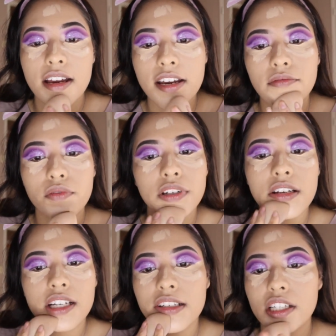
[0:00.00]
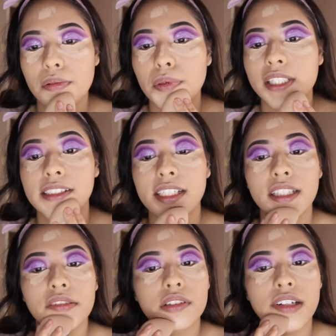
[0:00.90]
I'd
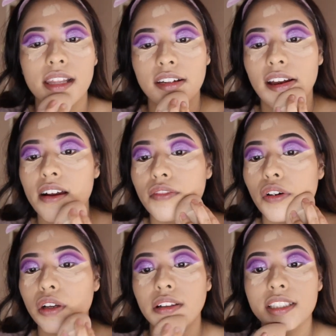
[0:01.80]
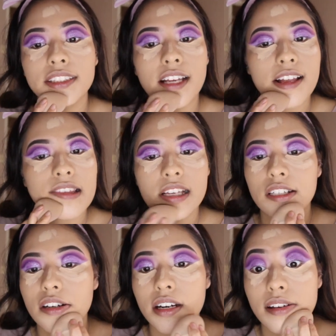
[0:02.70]
100% rather have oily skin
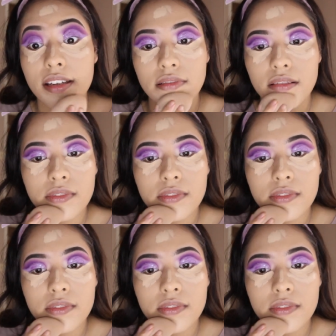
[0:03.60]
than dry.